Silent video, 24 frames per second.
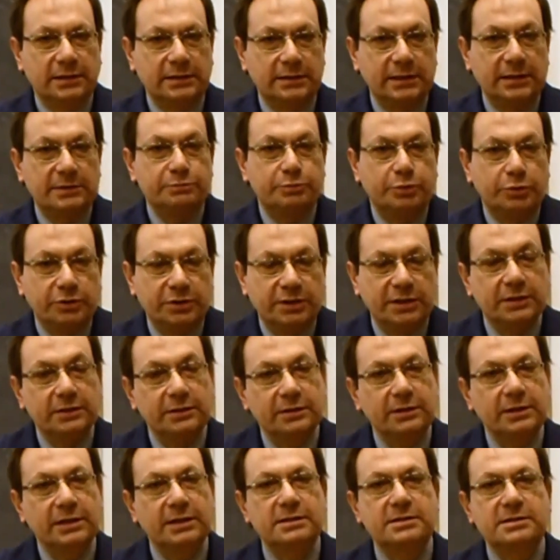they put
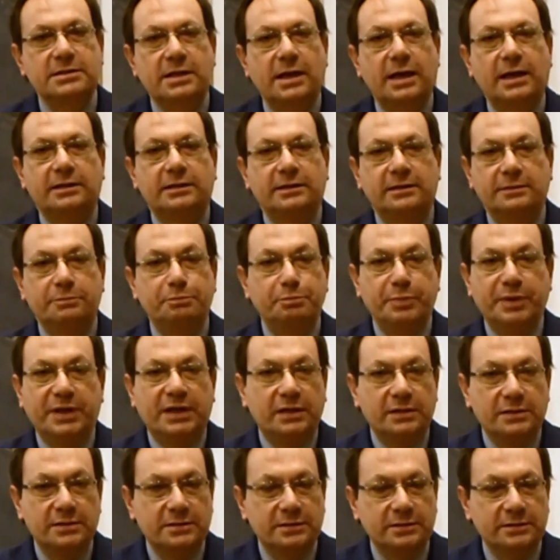inside the
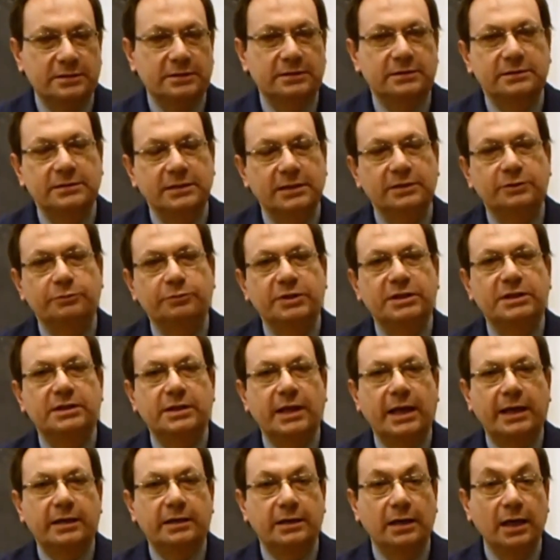pills that we
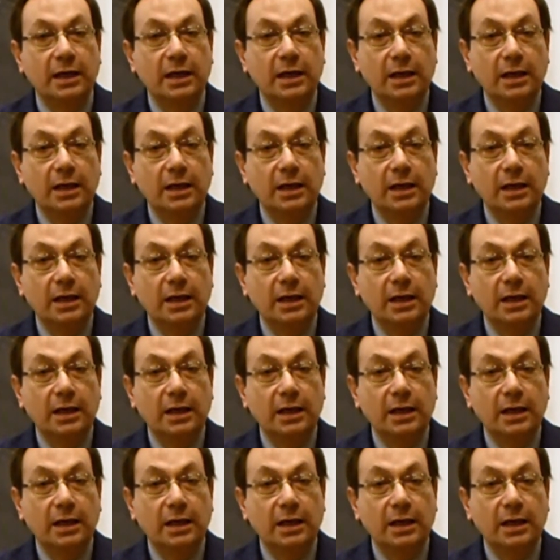take.